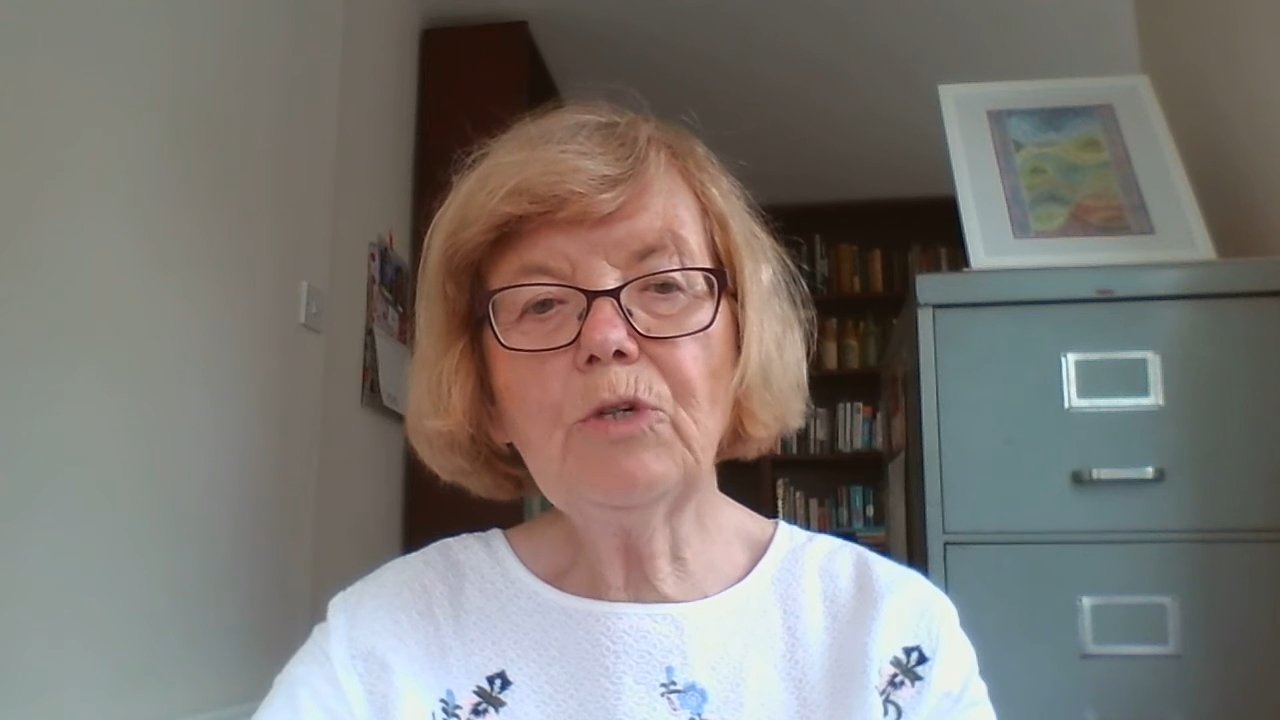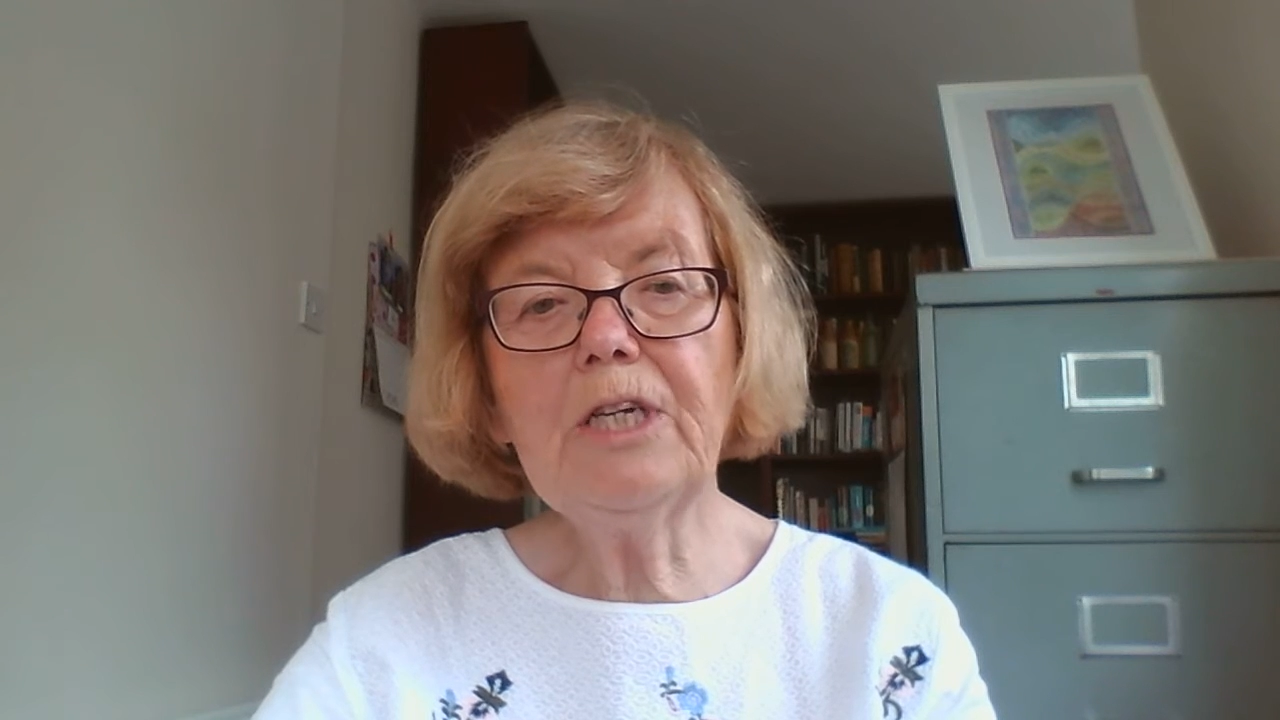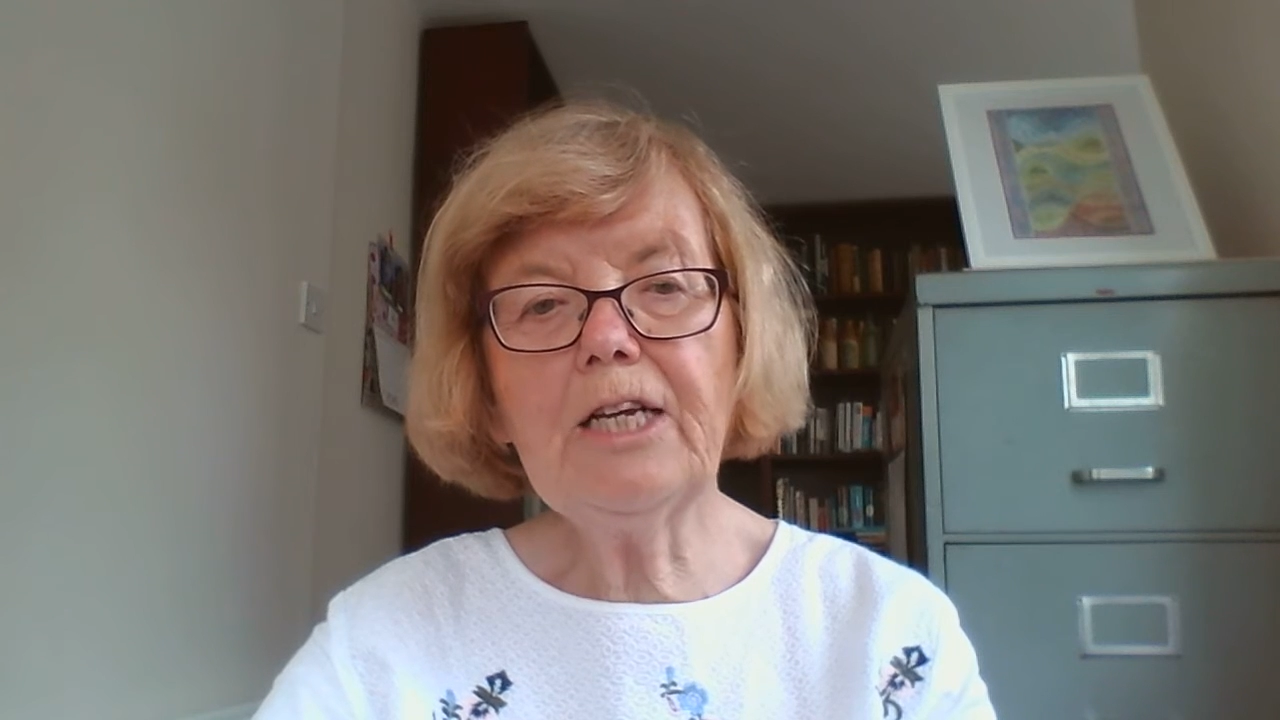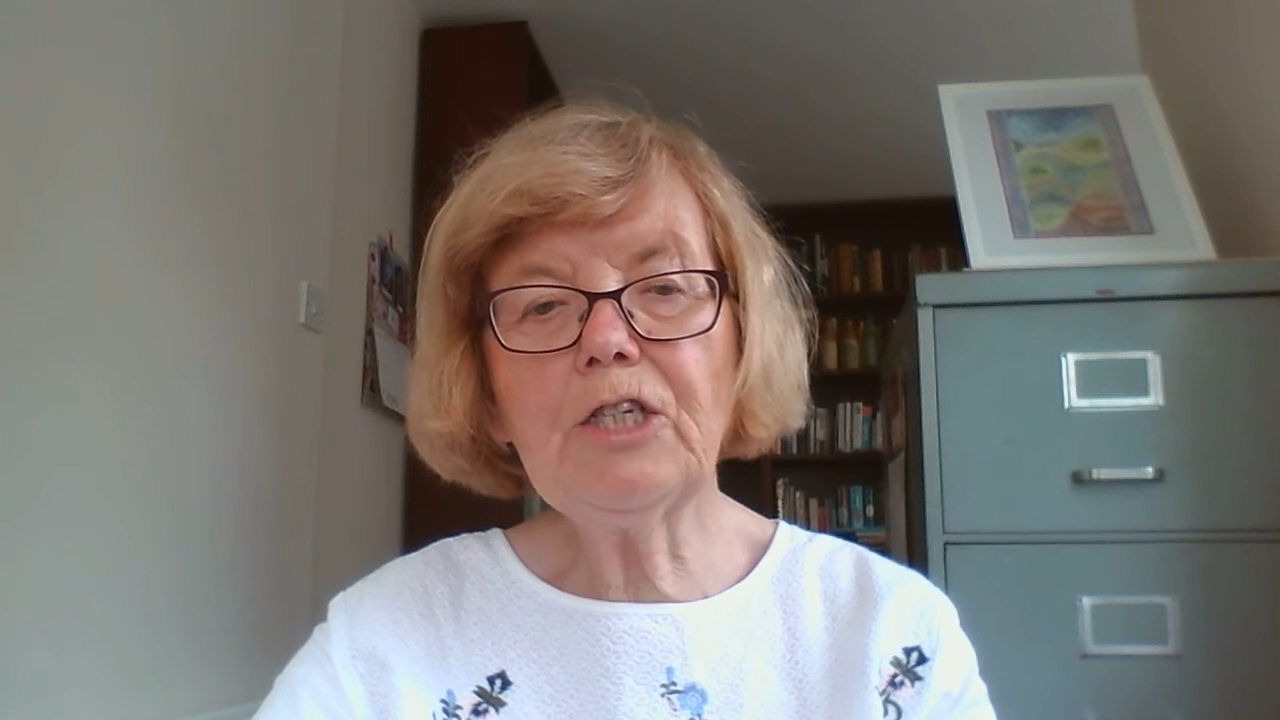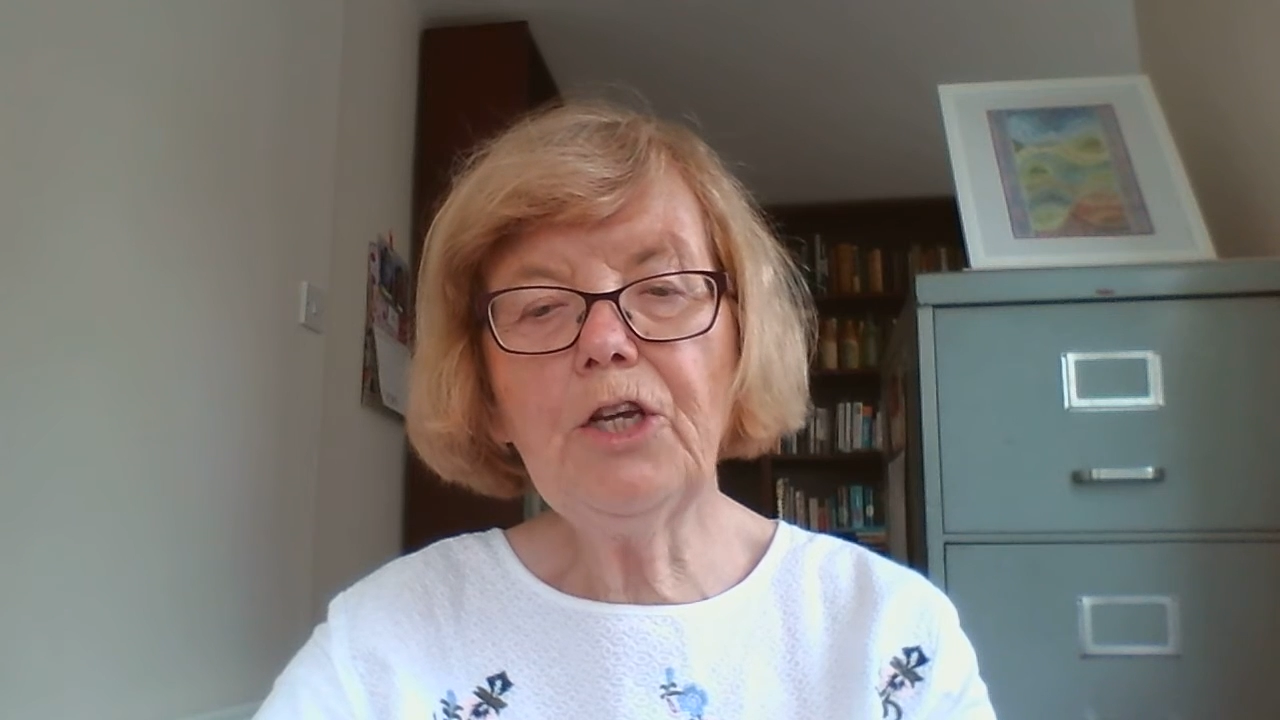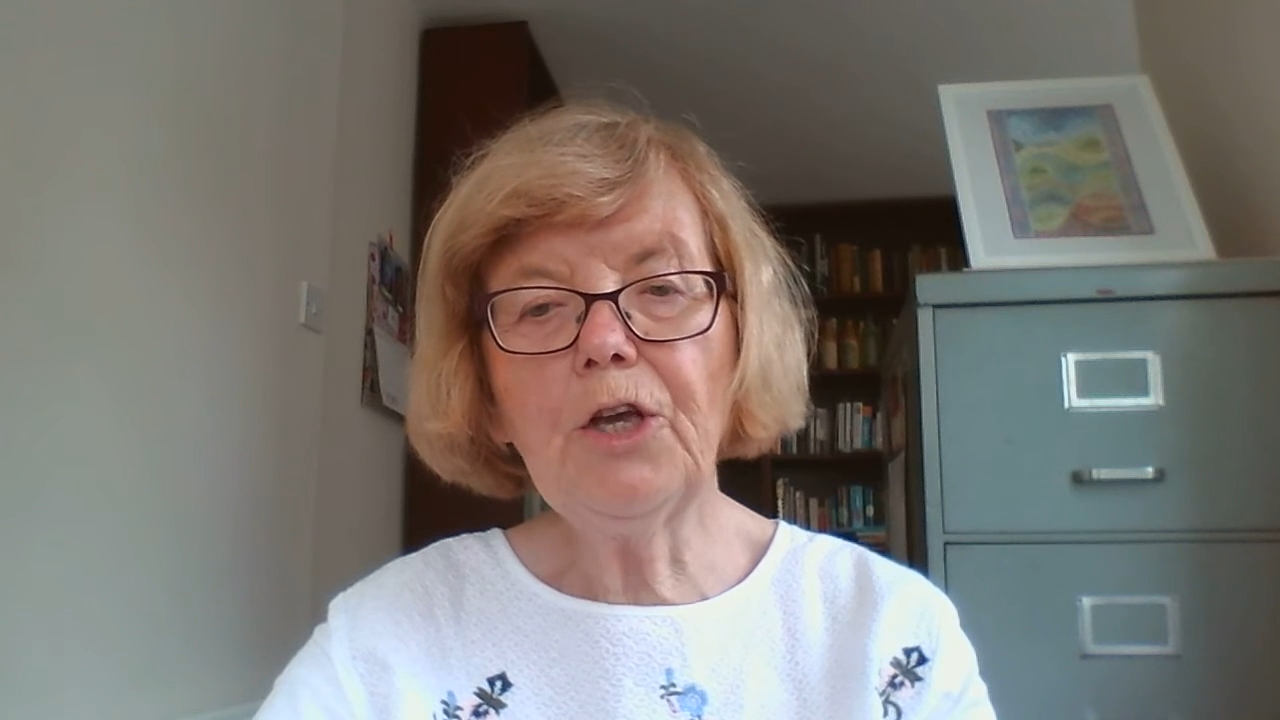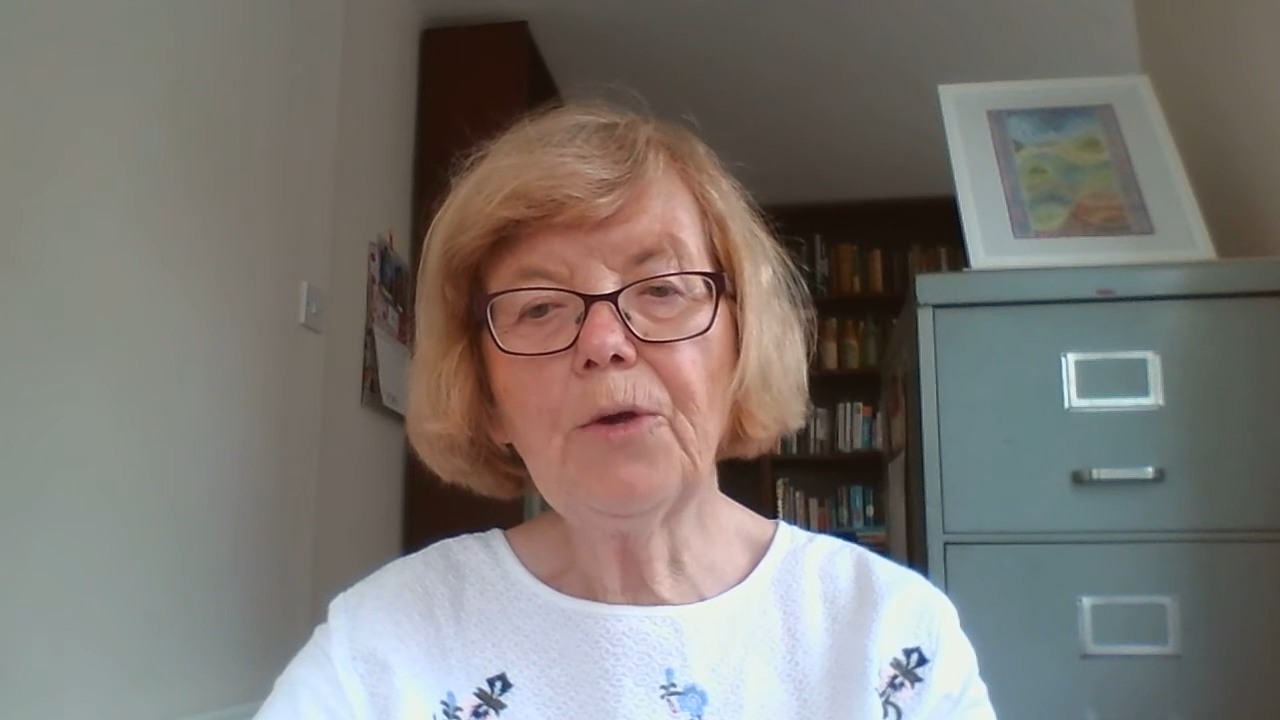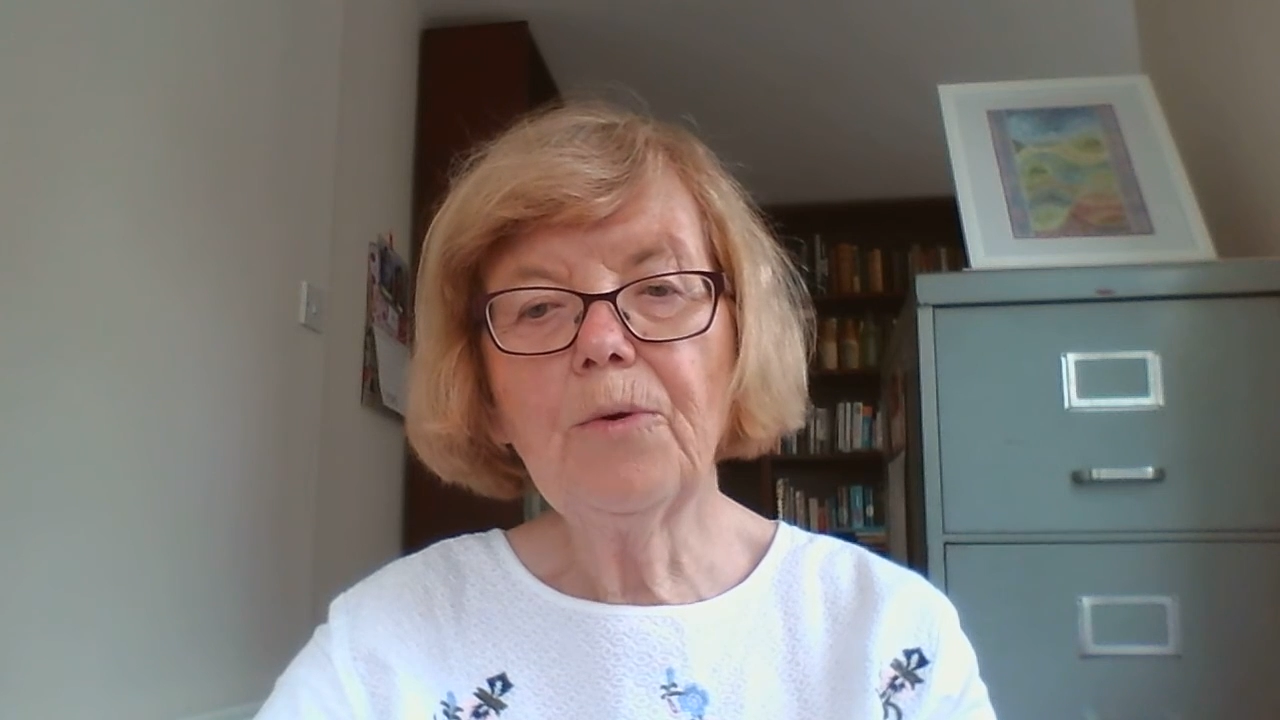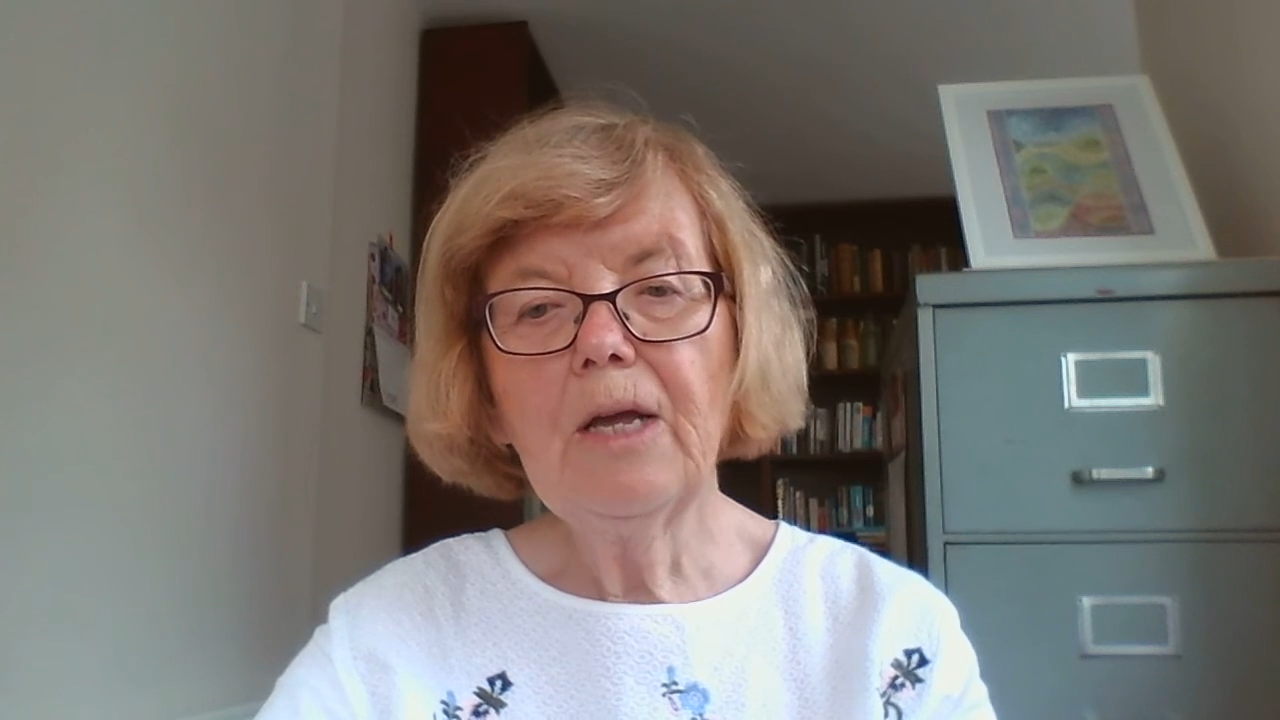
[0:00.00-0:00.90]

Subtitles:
near to you,